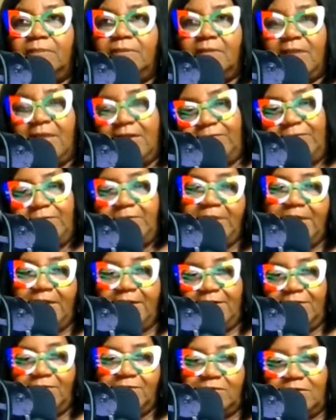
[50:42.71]
That's why I'm not
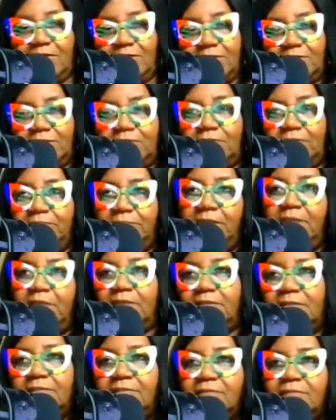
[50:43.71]
going to talk to them
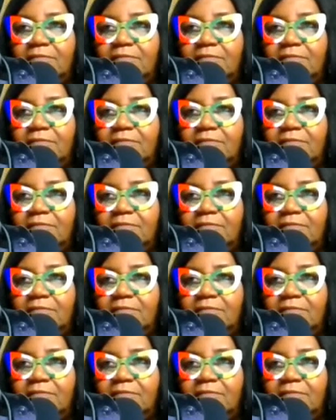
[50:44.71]
either.